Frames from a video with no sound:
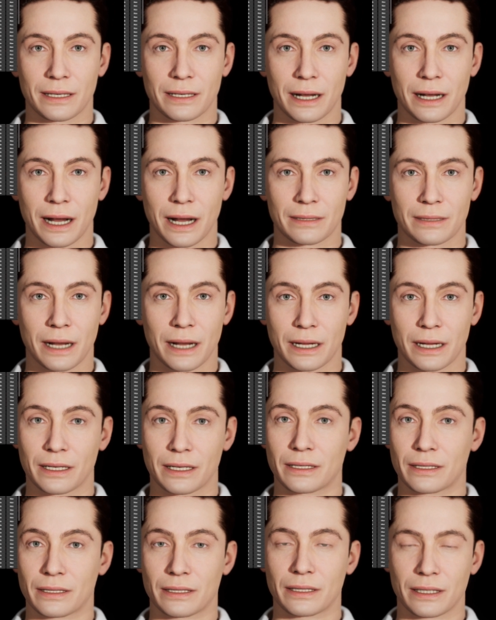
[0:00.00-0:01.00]
uh,
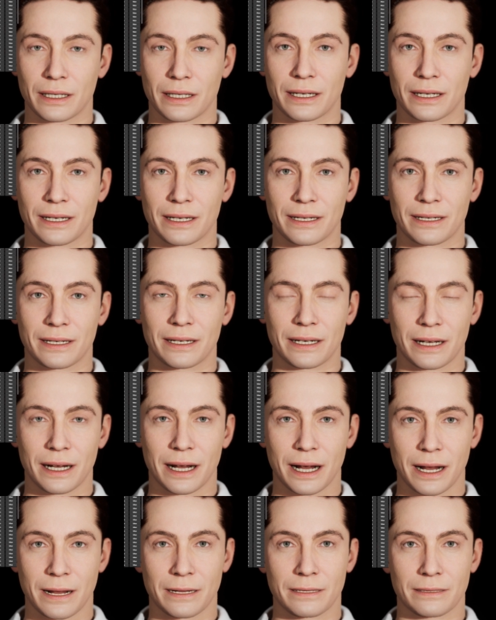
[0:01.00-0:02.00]
values in
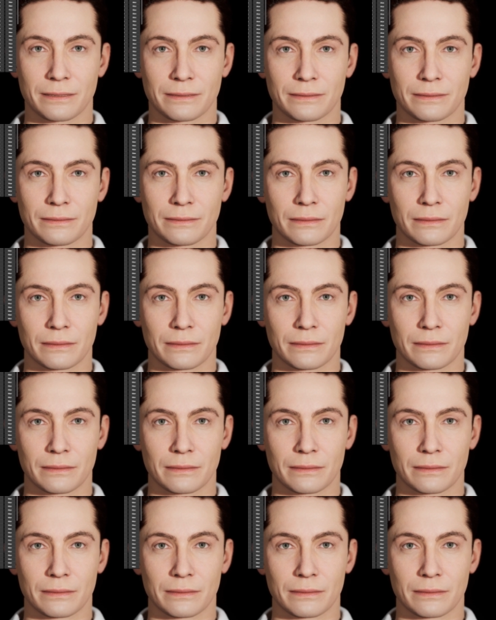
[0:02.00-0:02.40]
um,